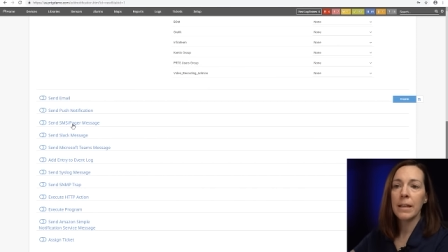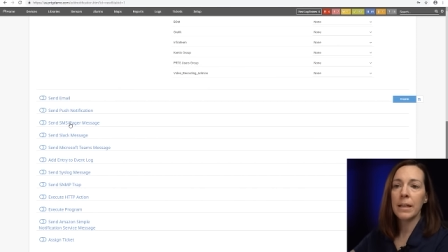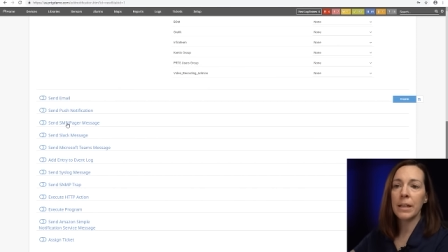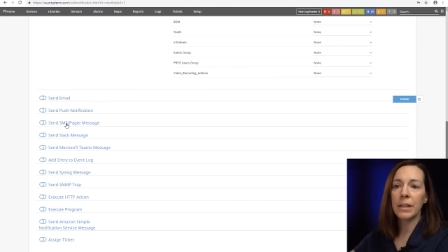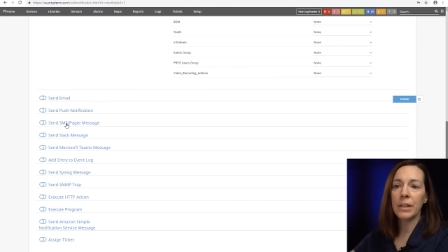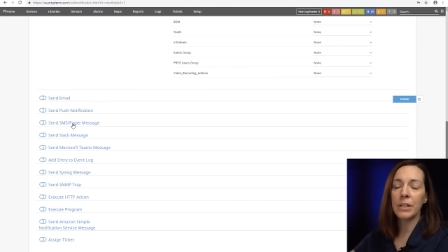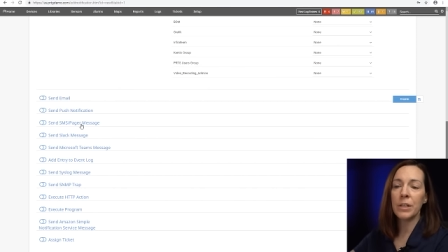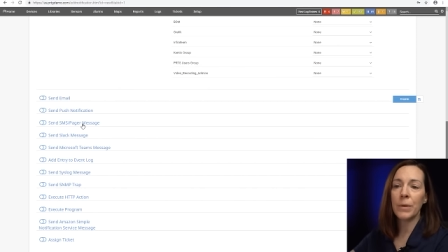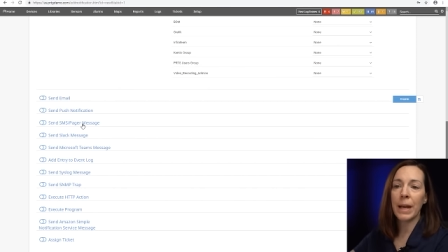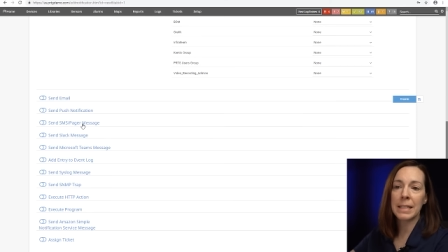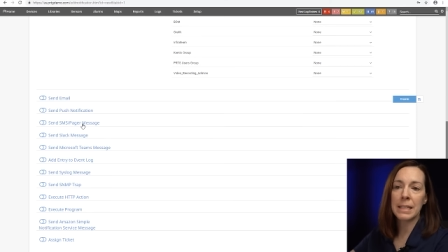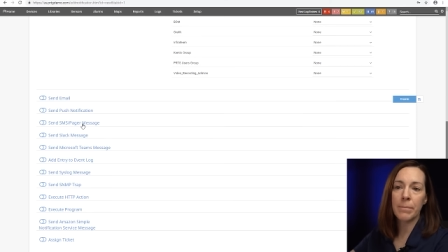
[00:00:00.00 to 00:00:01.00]
You can do
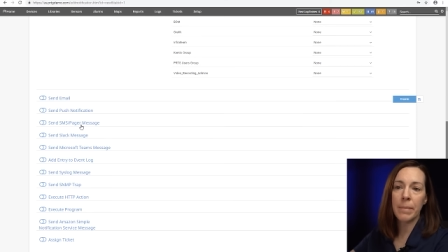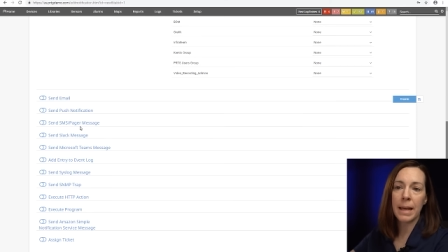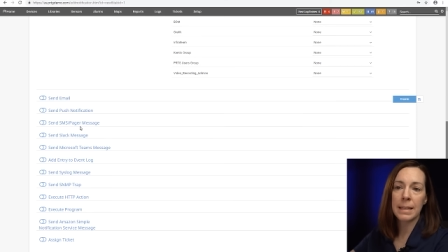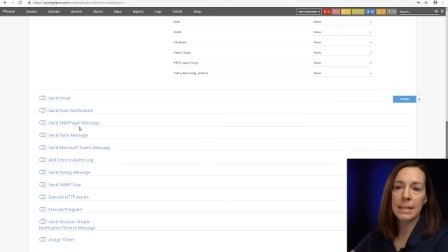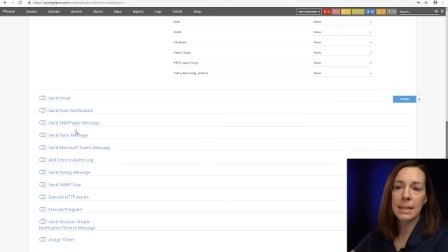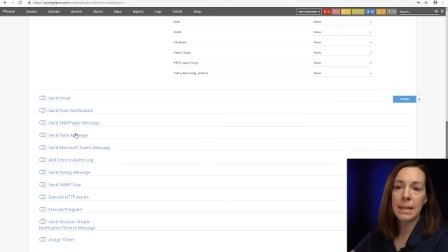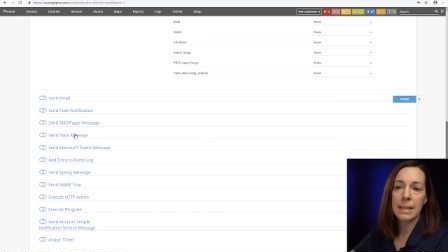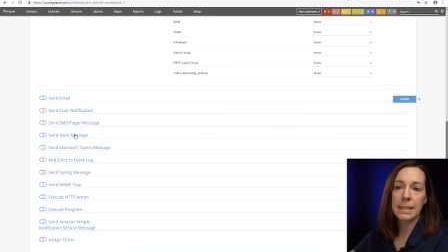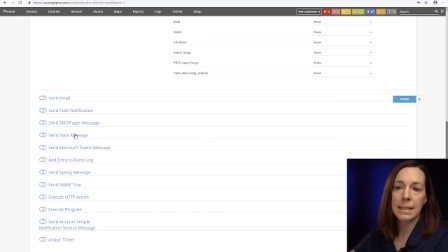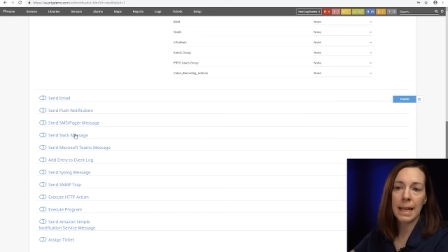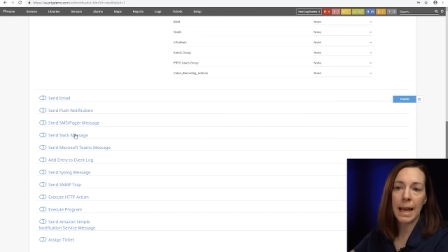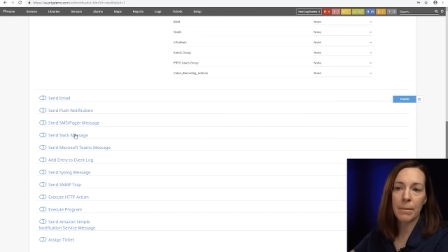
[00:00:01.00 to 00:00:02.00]
SMS,
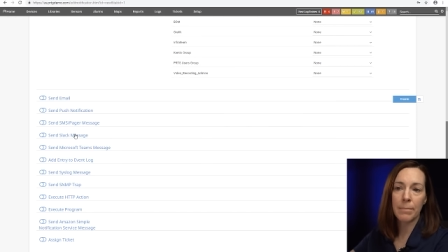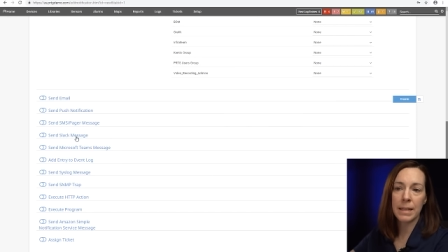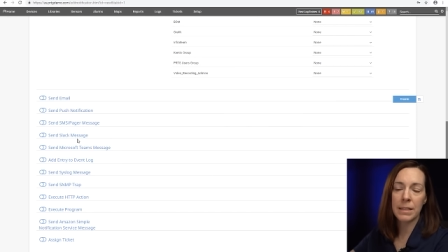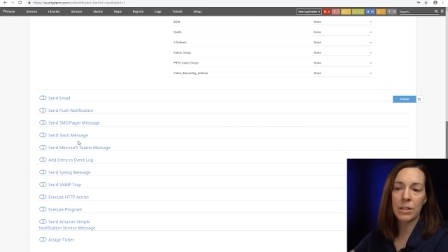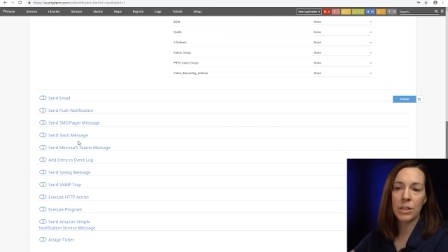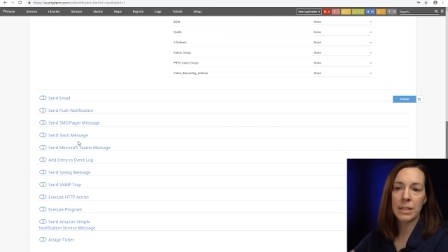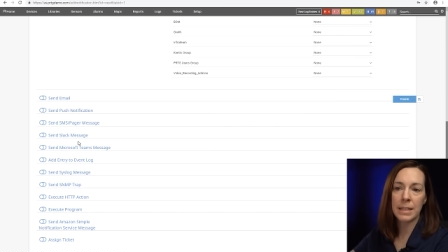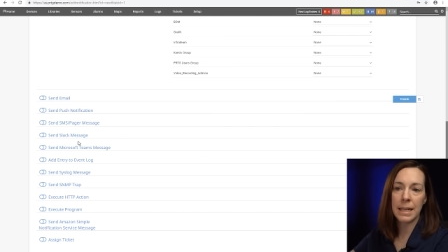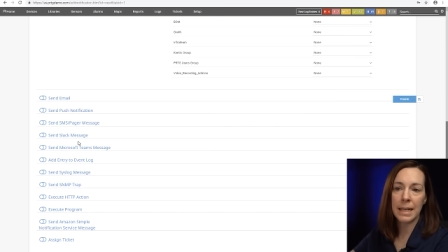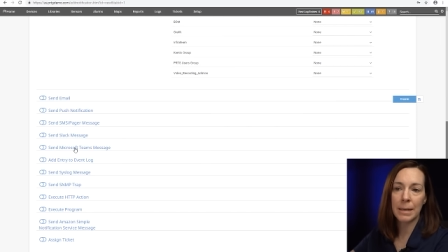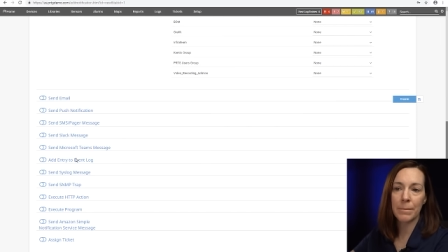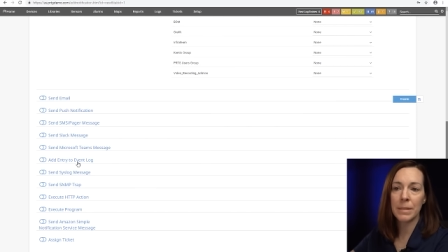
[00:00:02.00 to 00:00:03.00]
Slack messages,
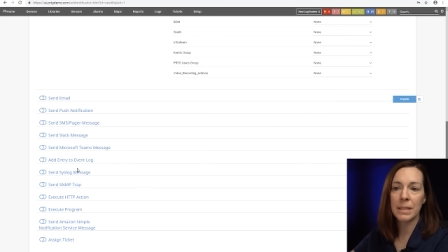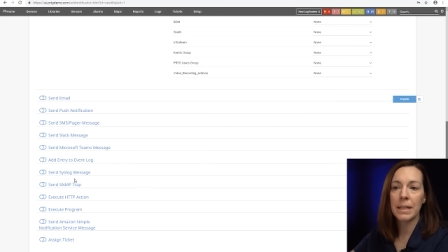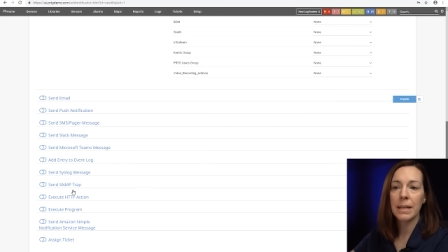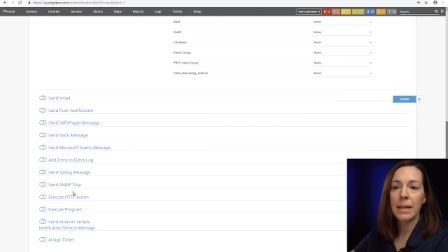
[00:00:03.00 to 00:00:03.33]
Teams,